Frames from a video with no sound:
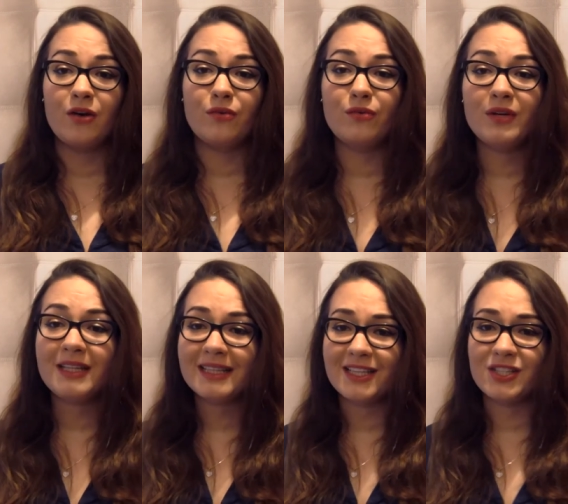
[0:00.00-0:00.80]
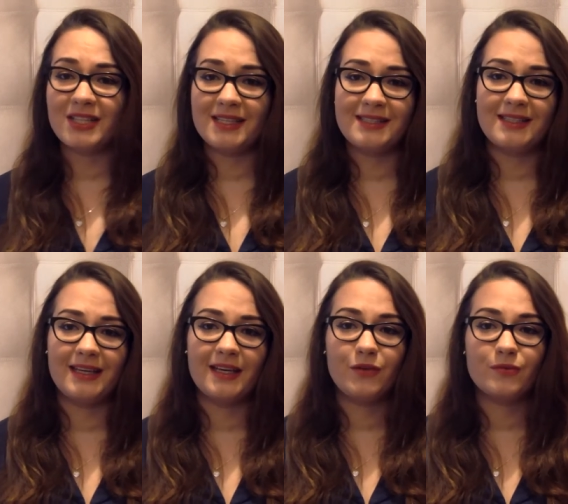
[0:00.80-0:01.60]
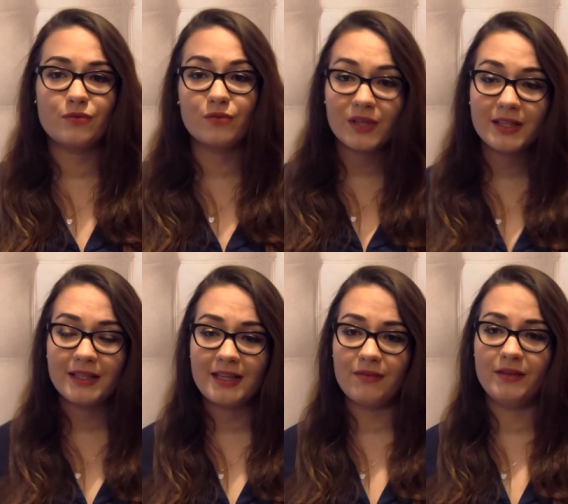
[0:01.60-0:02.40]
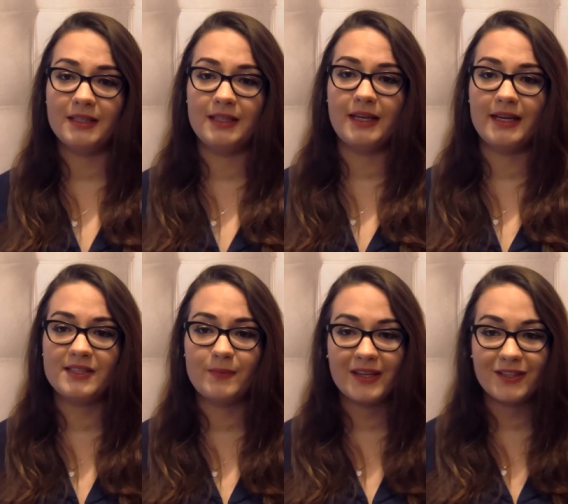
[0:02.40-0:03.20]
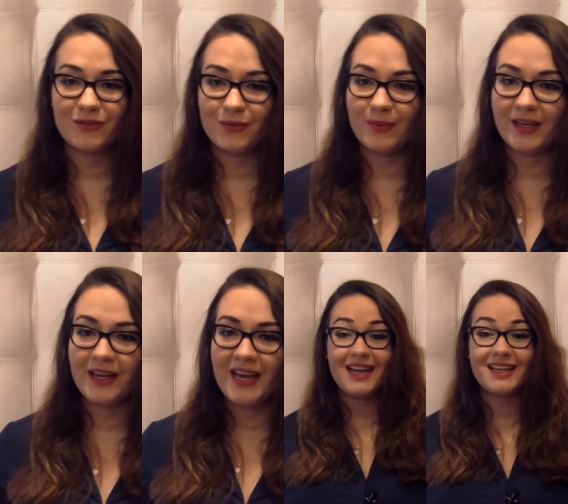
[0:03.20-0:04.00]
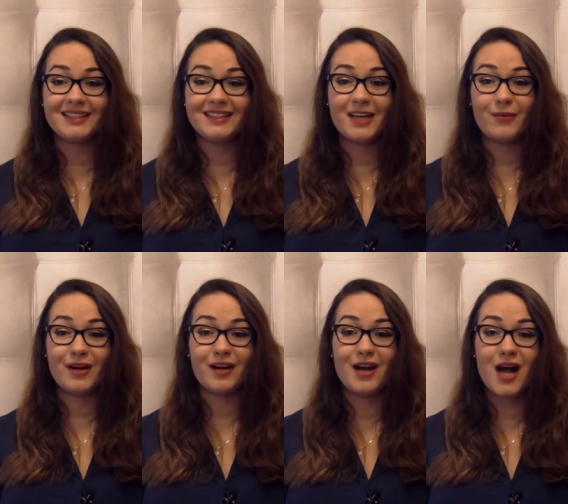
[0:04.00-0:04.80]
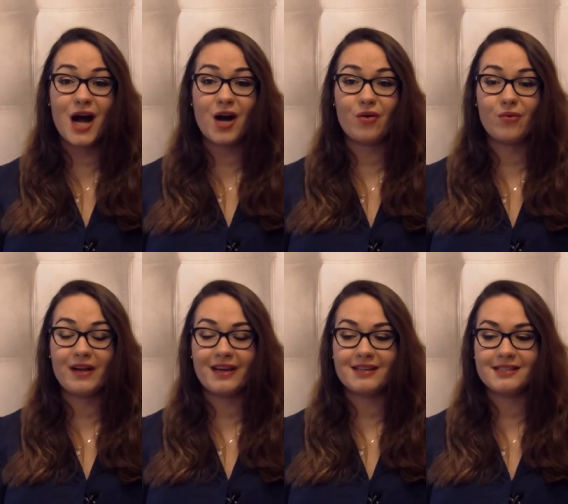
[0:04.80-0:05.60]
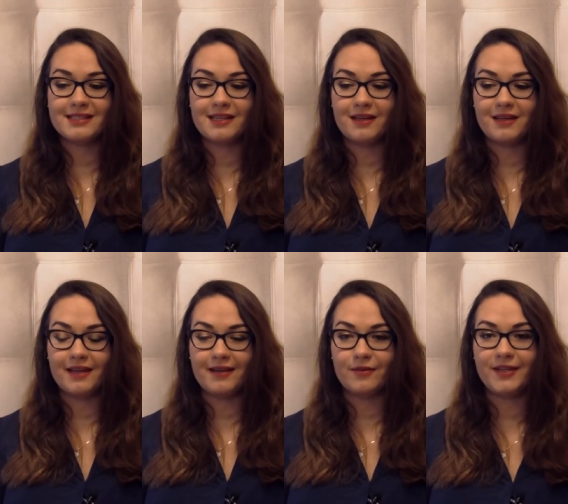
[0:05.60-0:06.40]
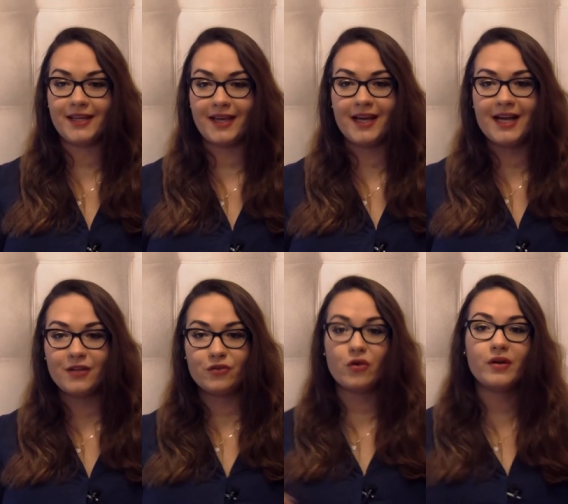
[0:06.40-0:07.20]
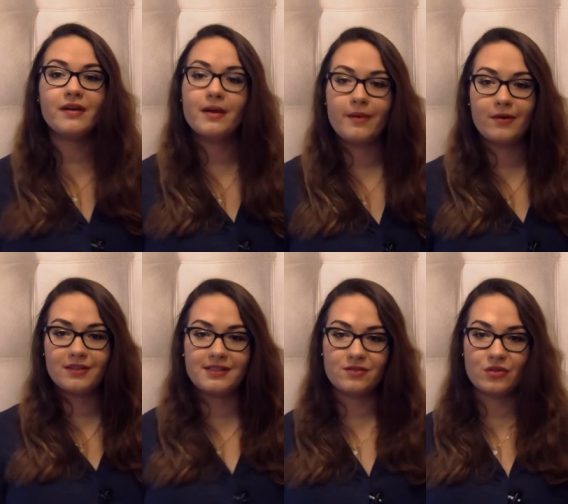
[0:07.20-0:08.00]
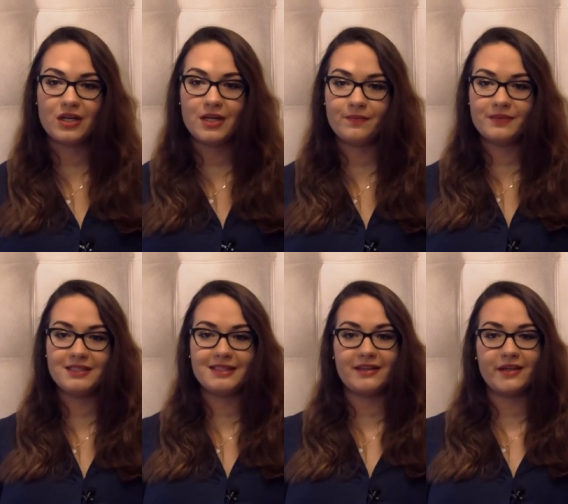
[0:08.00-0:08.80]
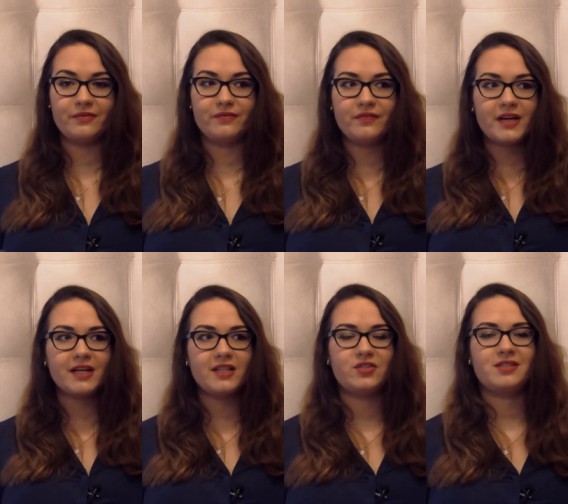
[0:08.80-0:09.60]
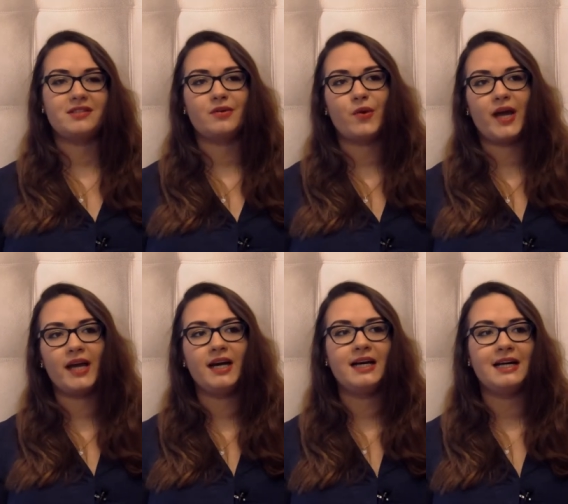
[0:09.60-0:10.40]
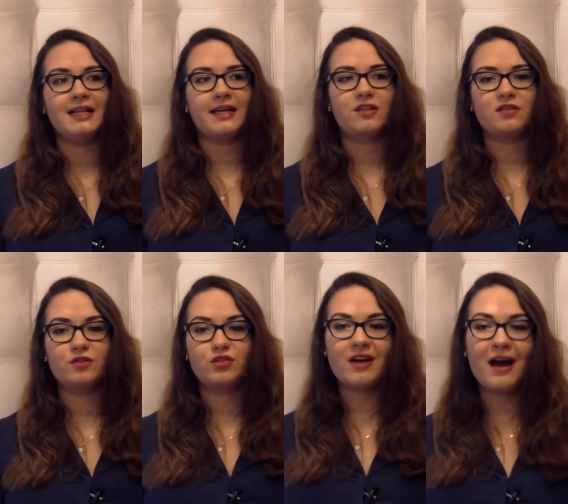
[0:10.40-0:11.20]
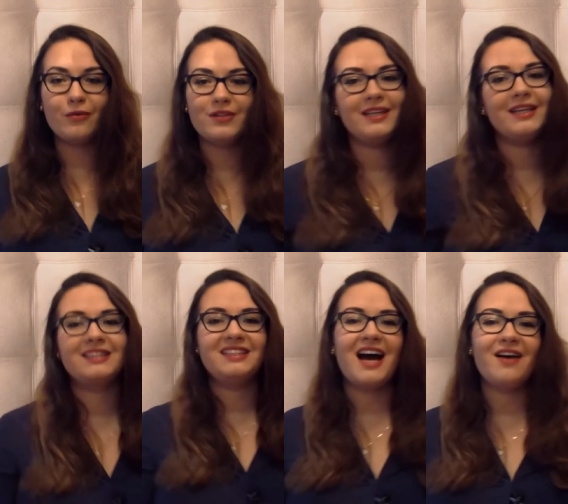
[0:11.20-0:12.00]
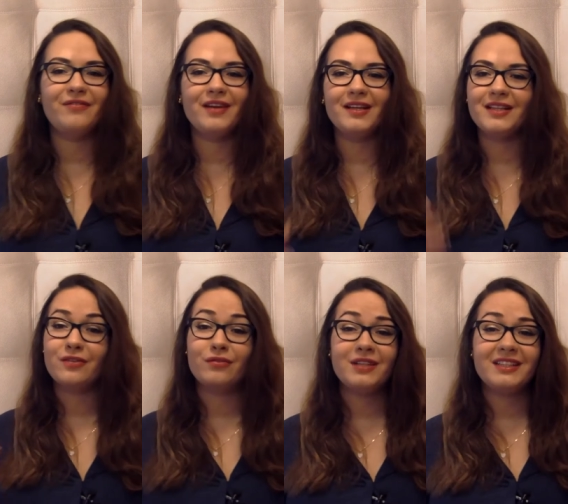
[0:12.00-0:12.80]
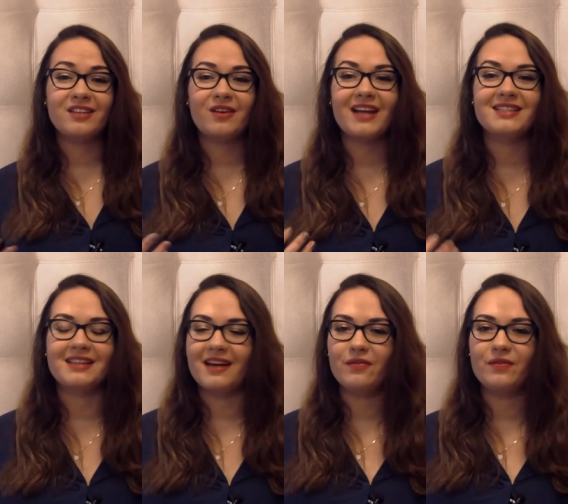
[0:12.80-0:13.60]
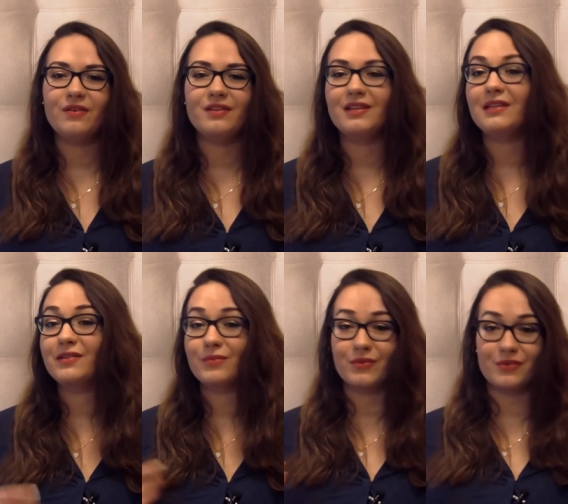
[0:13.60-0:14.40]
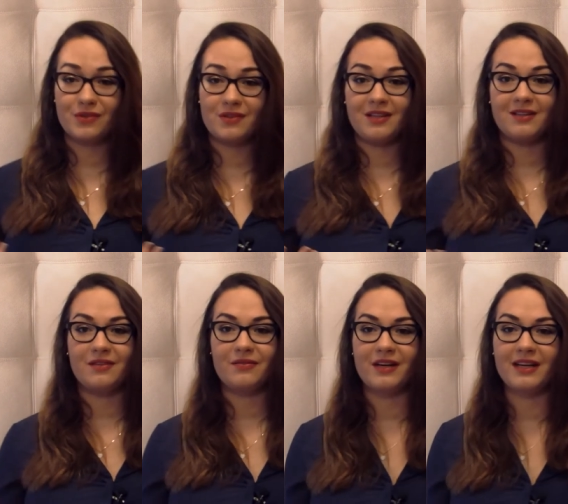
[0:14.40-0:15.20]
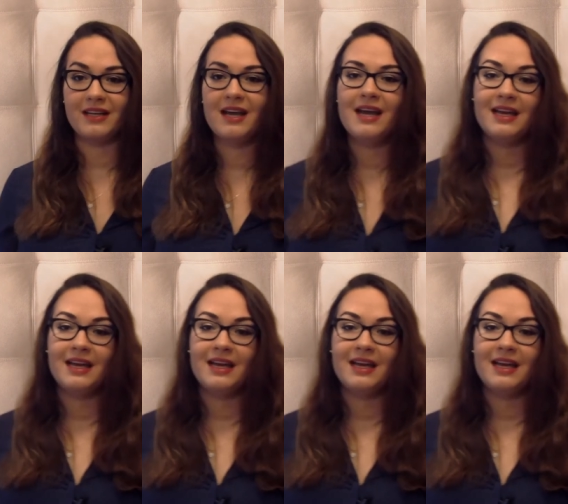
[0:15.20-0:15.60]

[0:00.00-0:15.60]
really interesting. It was really nothing like I expected to be. And uh, they were always uh, like really talking about the script in a very interesting way, like shouting, laughing, like really crazy. I thought it was totally different,